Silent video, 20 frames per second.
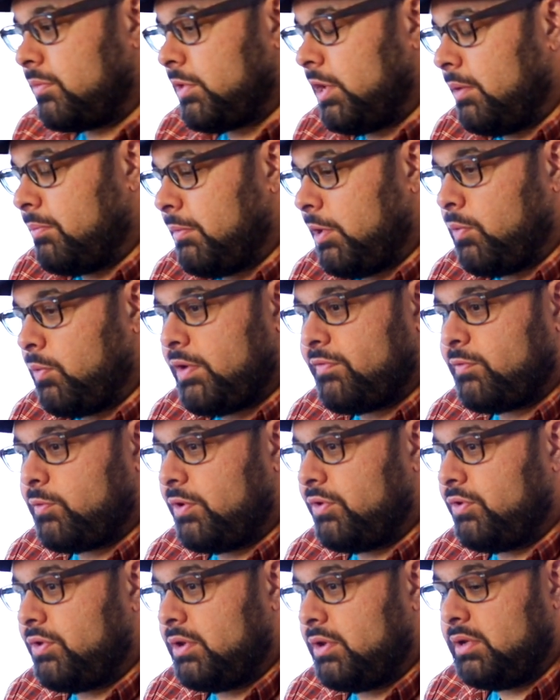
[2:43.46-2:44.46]
my wife
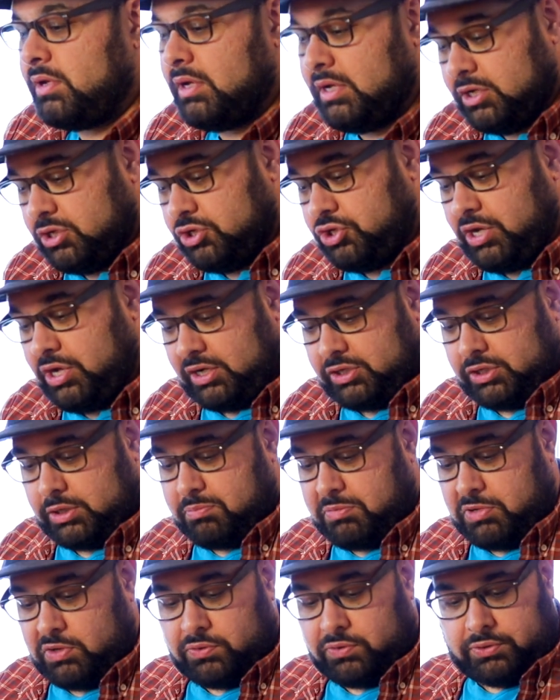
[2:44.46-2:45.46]
Kristen, she
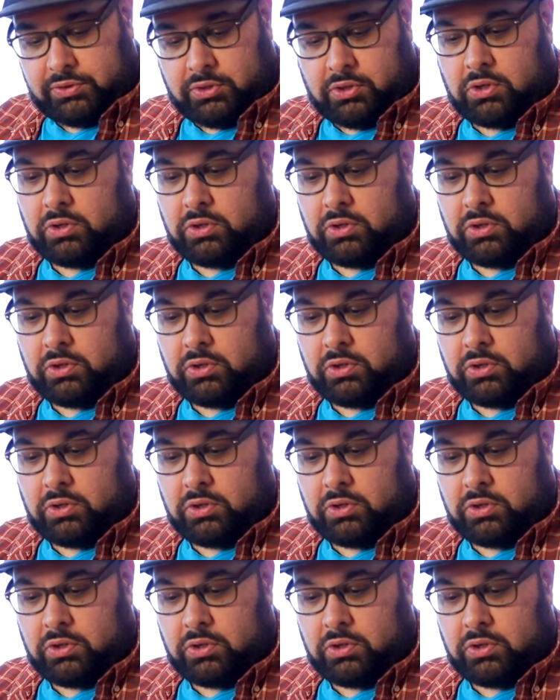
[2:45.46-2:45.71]
actually built